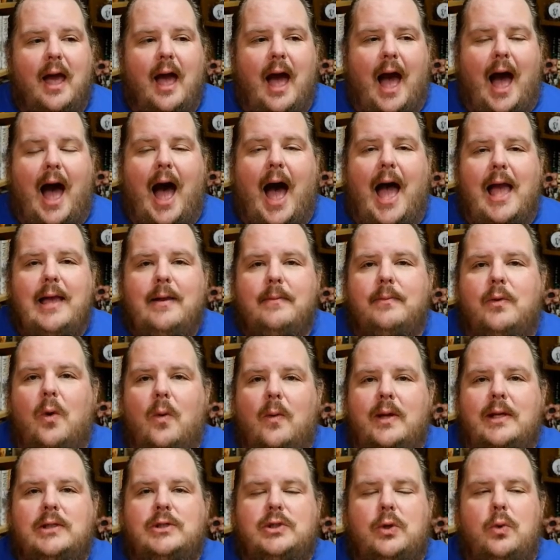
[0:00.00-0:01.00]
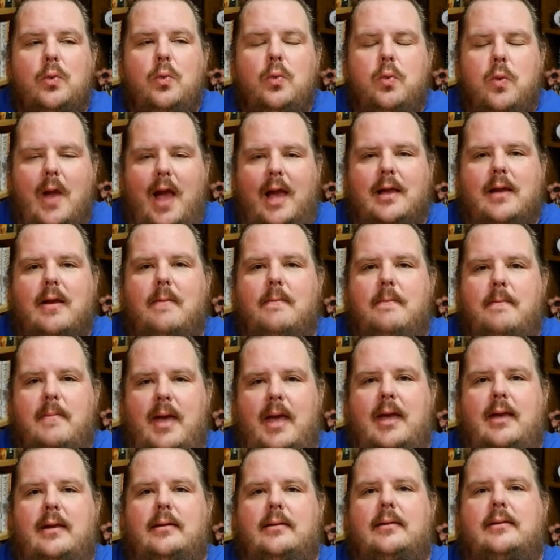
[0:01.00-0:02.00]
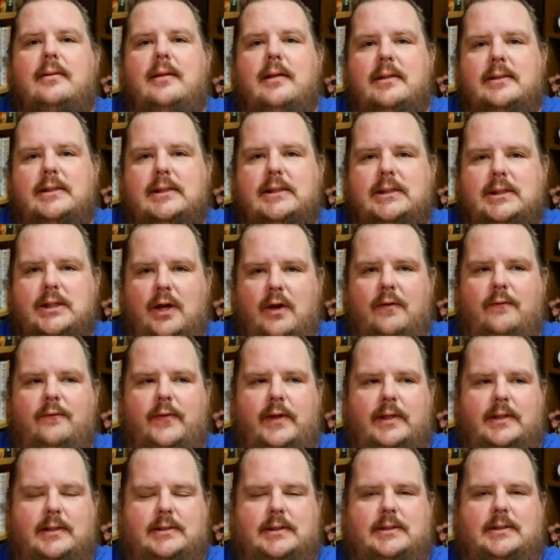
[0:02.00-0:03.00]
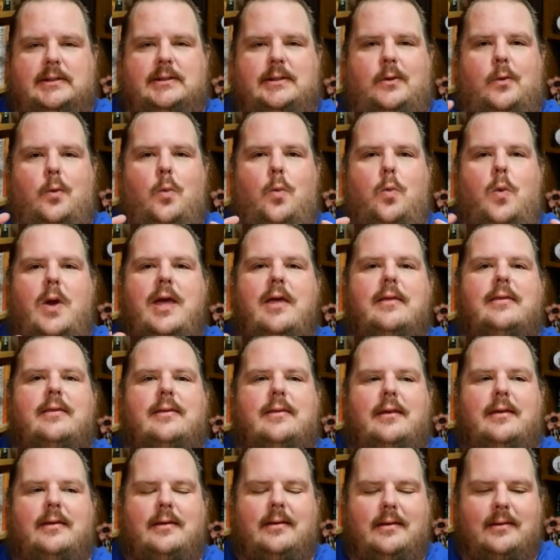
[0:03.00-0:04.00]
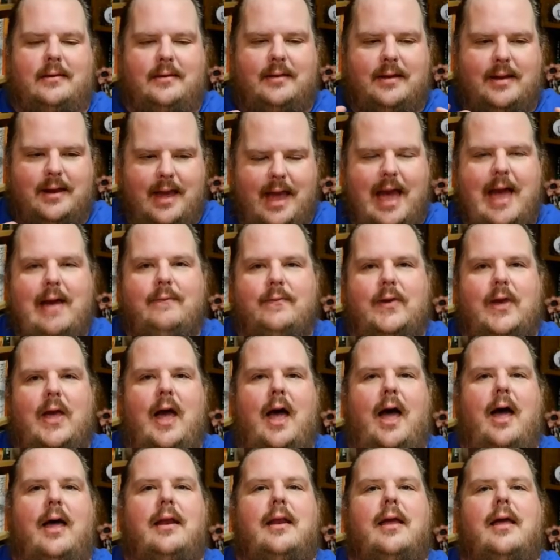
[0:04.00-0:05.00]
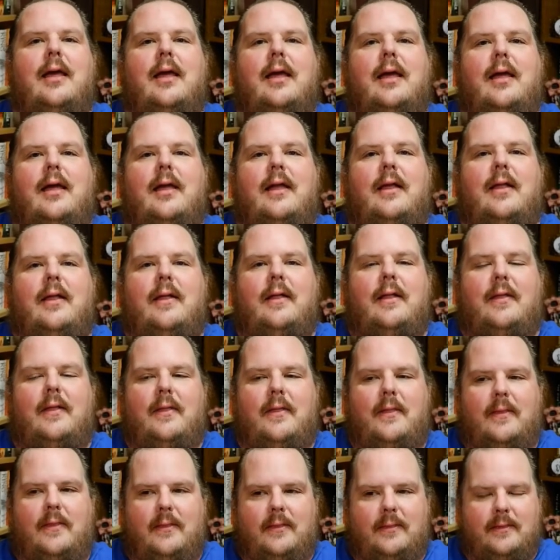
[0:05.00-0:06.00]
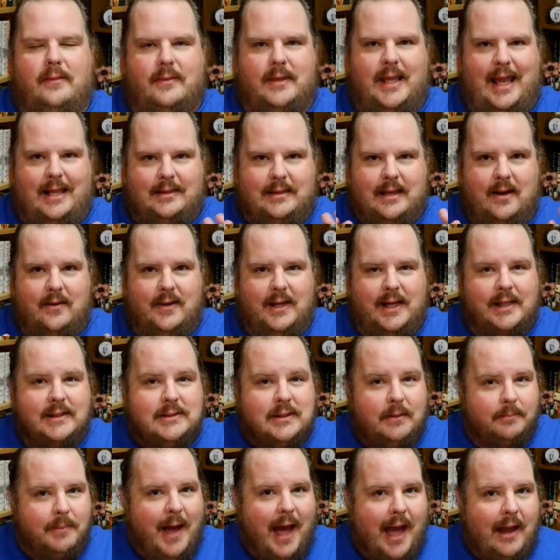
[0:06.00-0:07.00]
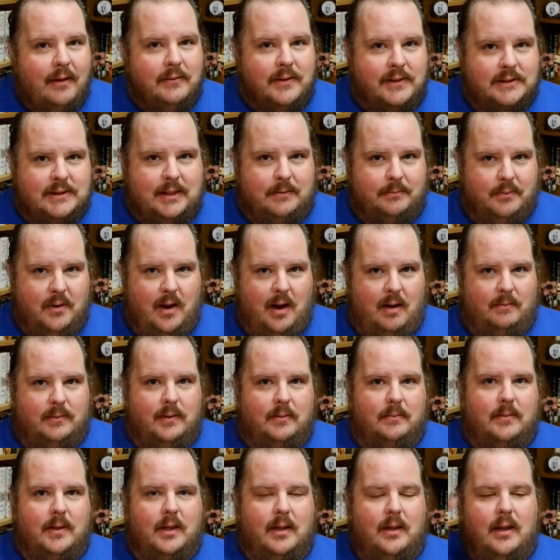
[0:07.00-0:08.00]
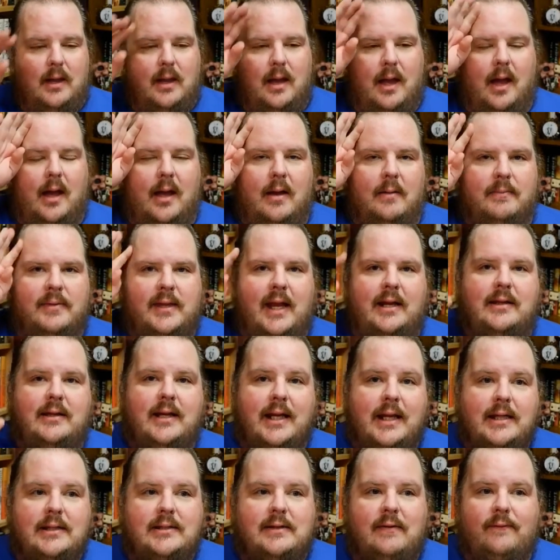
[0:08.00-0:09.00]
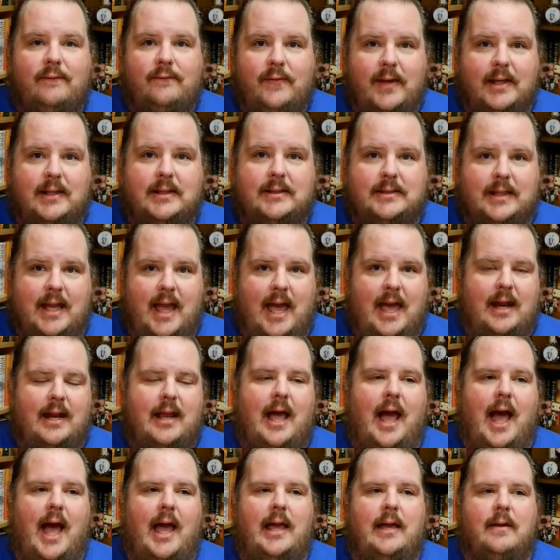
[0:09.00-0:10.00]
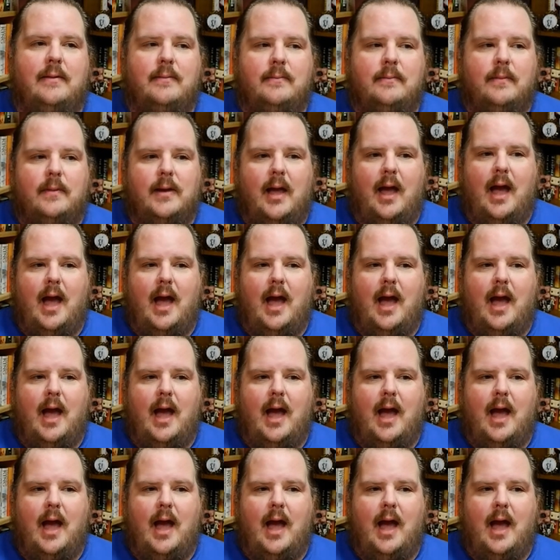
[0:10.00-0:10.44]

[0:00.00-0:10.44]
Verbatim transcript: I am going to recommend this service with the caveat that there is a piracy problem. Um, they need to fix that. I am,